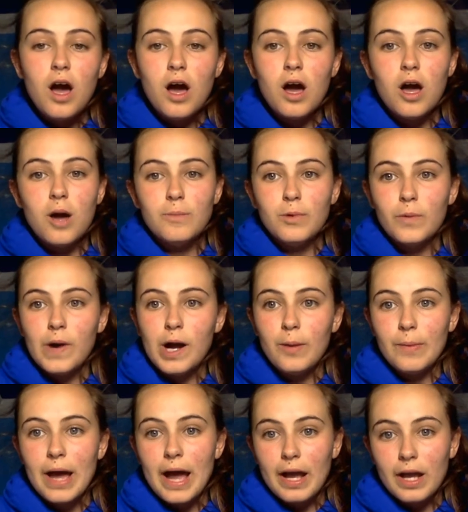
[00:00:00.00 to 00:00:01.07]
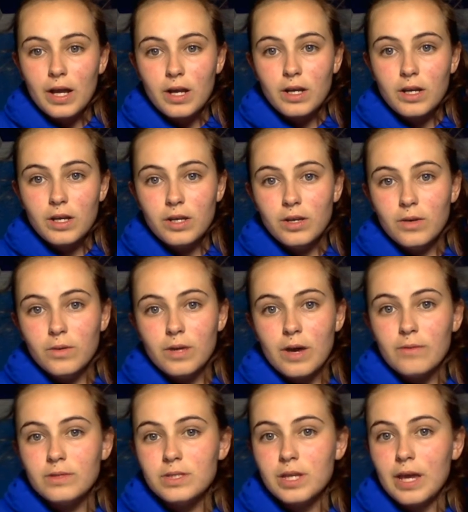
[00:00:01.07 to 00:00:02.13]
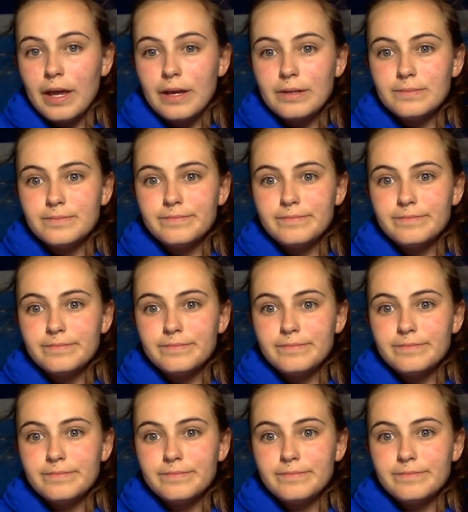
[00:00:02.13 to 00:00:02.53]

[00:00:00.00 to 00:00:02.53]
um, a while back, you know, that was like